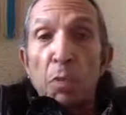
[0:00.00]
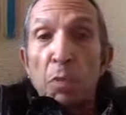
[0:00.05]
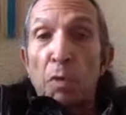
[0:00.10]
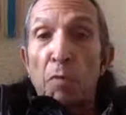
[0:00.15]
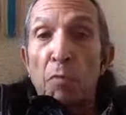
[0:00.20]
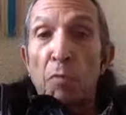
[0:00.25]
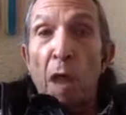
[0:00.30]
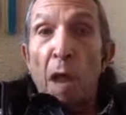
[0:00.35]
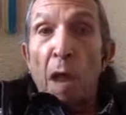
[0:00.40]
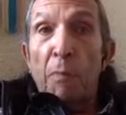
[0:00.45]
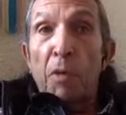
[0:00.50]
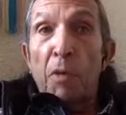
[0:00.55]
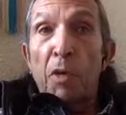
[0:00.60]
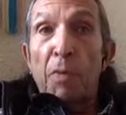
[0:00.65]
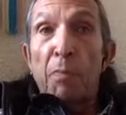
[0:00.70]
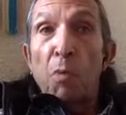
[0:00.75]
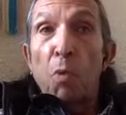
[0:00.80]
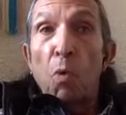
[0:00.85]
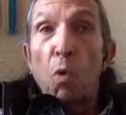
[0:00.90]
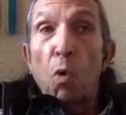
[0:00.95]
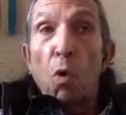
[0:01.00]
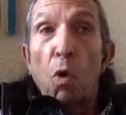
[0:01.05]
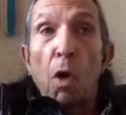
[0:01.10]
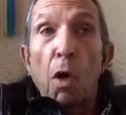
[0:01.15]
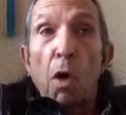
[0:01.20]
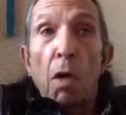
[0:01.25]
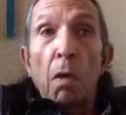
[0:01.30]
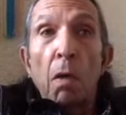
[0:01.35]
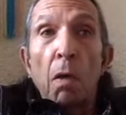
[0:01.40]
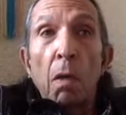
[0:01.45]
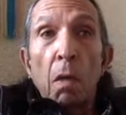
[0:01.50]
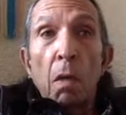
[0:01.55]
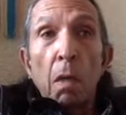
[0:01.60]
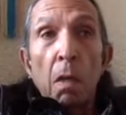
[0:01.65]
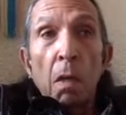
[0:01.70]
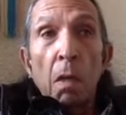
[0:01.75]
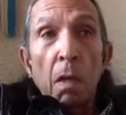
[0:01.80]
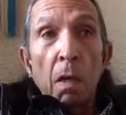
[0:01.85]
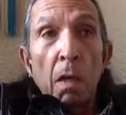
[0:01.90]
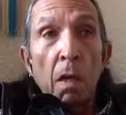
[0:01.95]
with Robert Moore
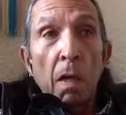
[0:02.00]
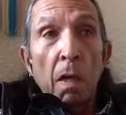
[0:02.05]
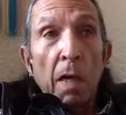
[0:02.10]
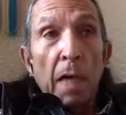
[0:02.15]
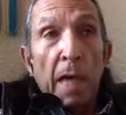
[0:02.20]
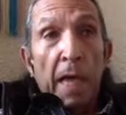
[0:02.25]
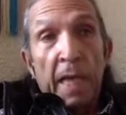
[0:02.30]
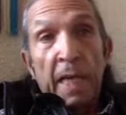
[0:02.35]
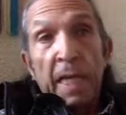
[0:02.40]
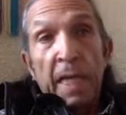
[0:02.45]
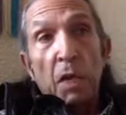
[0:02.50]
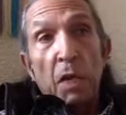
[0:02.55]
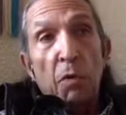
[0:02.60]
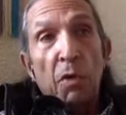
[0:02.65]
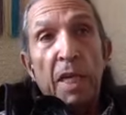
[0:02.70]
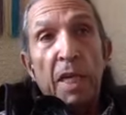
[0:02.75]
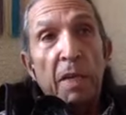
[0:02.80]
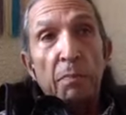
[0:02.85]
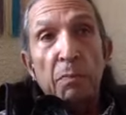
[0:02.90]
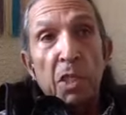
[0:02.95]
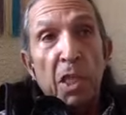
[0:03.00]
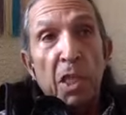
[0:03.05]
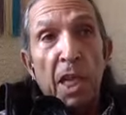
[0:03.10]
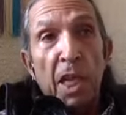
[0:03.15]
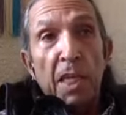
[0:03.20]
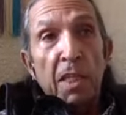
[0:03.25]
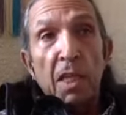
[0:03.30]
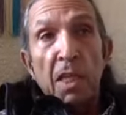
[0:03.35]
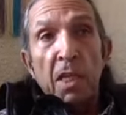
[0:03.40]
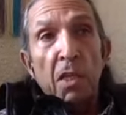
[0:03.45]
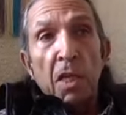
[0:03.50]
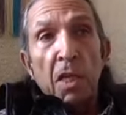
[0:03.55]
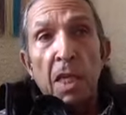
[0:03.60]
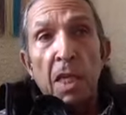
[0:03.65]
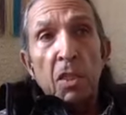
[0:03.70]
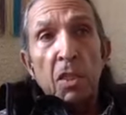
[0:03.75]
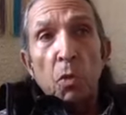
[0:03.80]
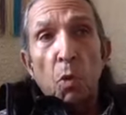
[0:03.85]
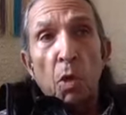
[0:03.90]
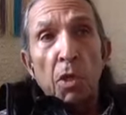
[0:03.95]
and hearing him say
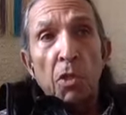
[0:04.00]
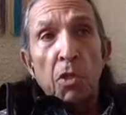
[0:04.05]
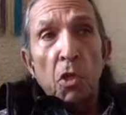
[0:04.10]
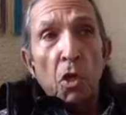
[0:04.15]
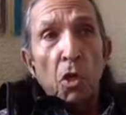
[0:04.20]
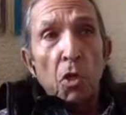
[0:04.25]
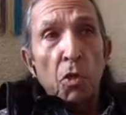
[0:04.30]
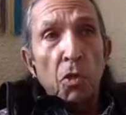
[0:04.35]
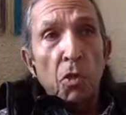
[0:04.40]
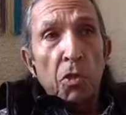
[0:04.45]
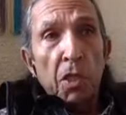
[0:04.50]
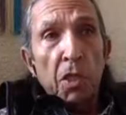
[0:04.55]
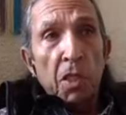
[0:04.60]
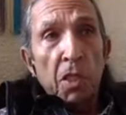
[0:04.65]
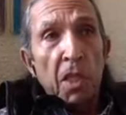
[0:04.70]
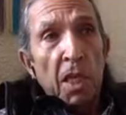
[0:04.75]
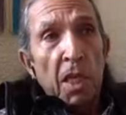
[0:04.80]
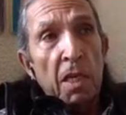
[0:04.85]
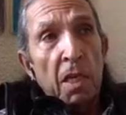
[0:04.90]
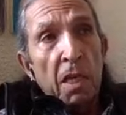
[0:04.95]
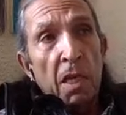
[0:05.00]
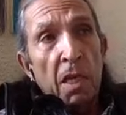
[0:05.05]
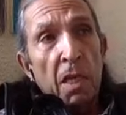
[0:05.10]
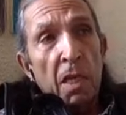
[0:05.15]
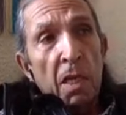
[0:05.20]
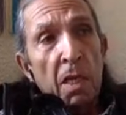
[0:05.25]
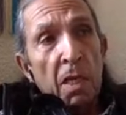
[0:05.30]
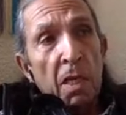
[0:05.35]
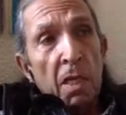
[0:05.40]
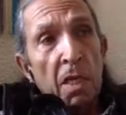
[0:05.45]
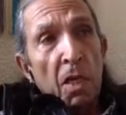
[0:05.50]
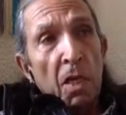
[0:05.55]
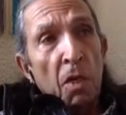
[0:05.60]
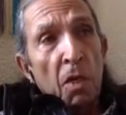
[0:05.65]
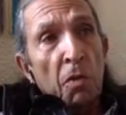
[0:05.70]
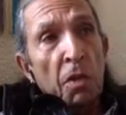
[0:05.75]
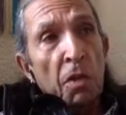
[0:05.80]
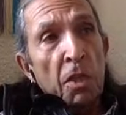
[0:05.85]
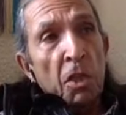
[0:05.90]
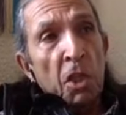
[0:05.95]
into our circles, he said, you know,
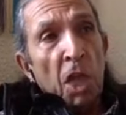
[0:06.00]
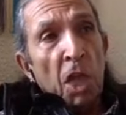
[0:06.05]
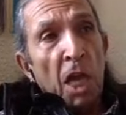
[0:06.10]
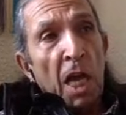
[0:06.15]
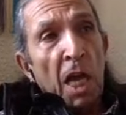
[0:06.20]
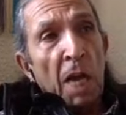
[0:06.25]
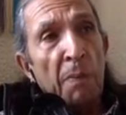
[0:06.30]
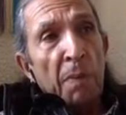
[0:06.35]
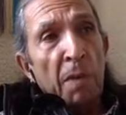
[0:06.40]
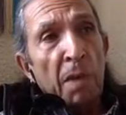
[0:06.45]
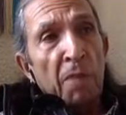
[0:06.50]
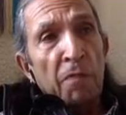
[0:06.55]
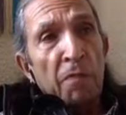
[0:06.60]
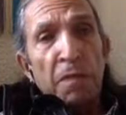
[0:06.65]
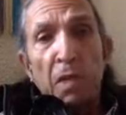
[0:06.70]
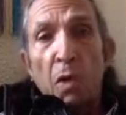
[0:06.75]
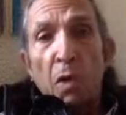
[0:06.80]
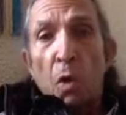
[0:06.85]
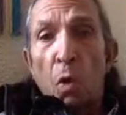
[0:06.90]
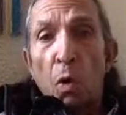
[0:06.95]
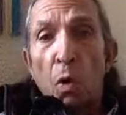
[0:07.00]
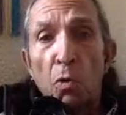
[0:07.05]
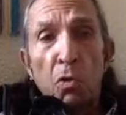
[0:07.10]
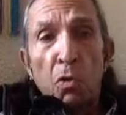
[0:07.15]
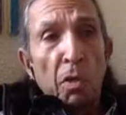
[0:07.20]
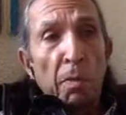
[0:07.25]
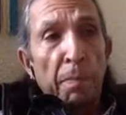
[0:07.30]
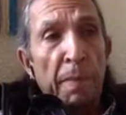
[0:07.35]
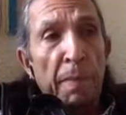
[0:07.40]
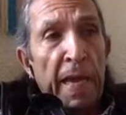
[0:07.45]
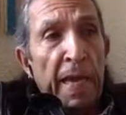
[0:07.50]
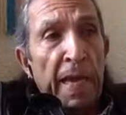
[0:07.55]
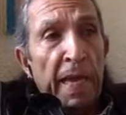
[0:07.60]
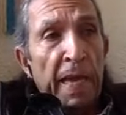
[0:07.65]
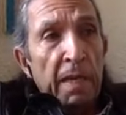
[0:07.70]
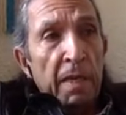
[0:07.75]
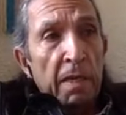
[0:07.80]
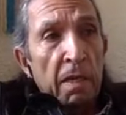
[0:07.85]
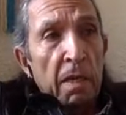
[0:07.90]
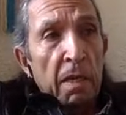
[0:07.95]
the job of an older
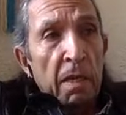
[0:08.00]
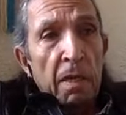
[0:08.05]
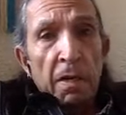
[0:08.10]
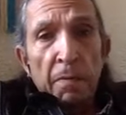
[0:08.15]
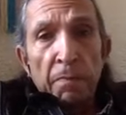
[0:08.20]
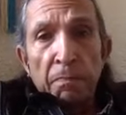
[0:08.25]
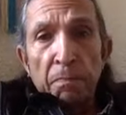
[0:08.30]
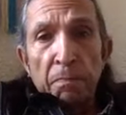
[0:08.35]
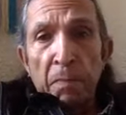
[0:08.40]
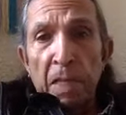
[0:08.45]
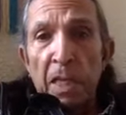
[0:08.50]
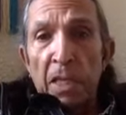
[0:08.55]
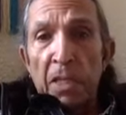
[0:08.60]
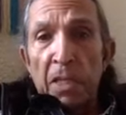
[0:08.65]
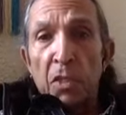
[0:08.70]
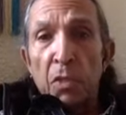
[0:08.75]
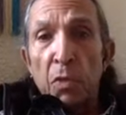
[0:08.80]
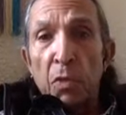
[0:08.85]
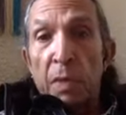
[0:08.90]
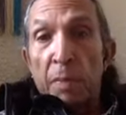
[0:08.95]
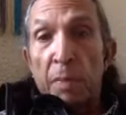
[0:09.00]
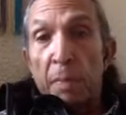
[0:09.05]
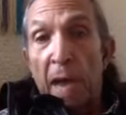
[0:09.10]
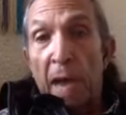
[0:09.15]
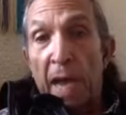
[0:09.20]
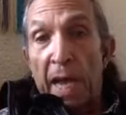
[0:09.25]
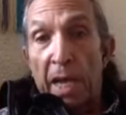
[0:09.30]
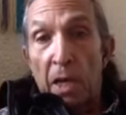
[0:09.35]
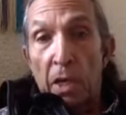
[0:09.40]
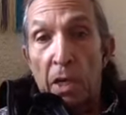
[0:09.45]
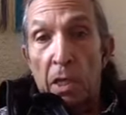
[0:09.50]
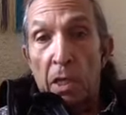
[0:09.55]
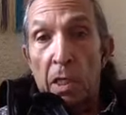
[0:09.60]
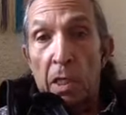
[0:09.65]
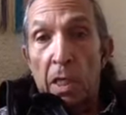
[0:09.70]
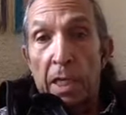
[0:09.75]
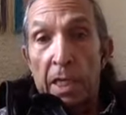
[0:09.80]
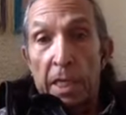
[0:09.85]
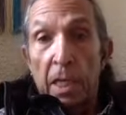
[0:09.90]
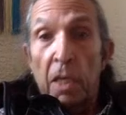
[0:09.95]
man is to admire
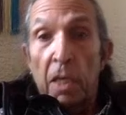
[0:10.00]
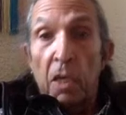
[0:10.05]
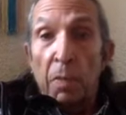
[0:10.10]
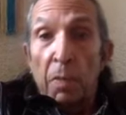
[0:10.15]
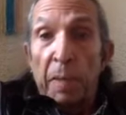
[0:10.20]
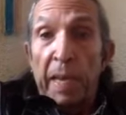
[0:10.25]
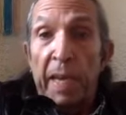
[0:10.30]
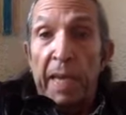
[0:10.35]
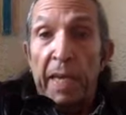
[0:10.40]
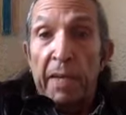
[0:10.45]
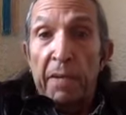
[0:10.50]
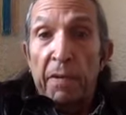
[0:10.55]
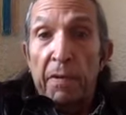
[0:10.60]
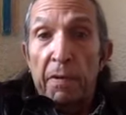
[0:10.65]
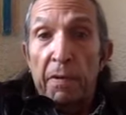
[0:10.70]
a younger man.